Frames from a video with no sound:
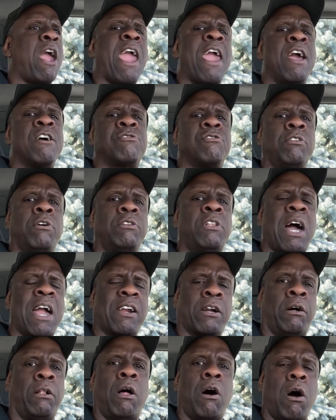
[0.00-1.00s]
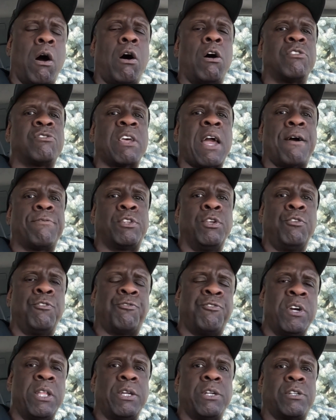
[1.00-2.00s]
hands look like claws after you
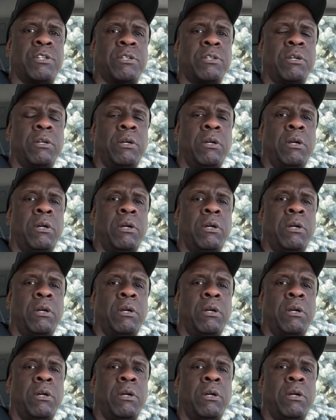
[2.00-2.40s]
finish.